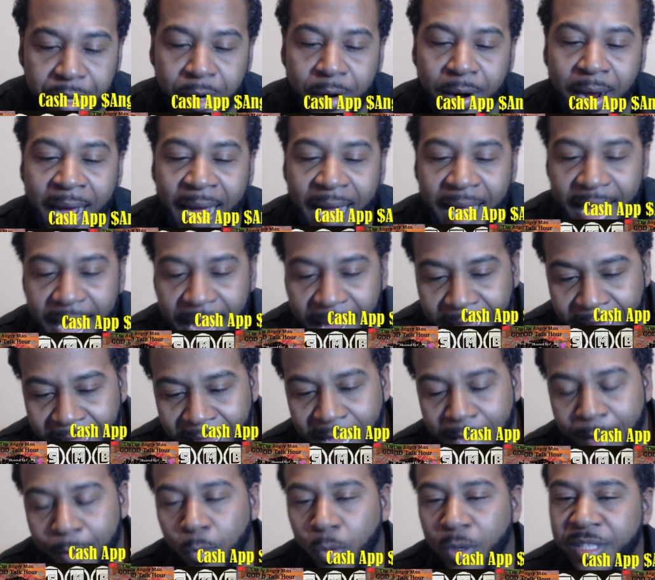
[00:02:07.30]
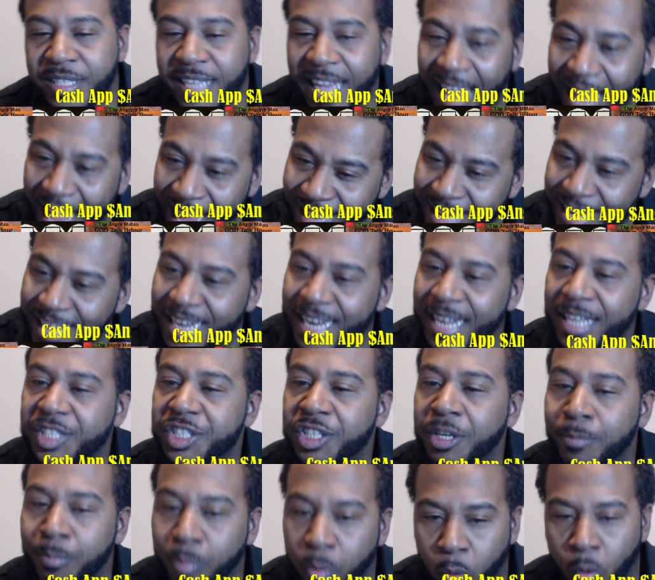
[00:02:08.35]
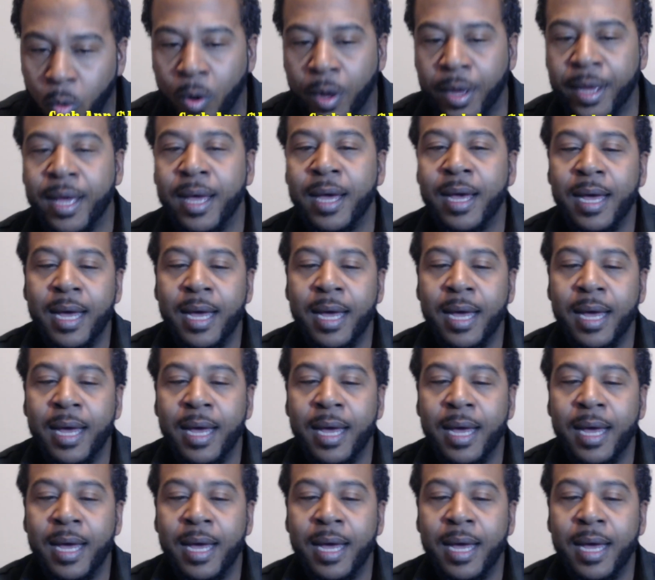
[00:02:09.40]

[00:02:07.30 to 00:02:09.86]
I am. What's happening? It's your boy.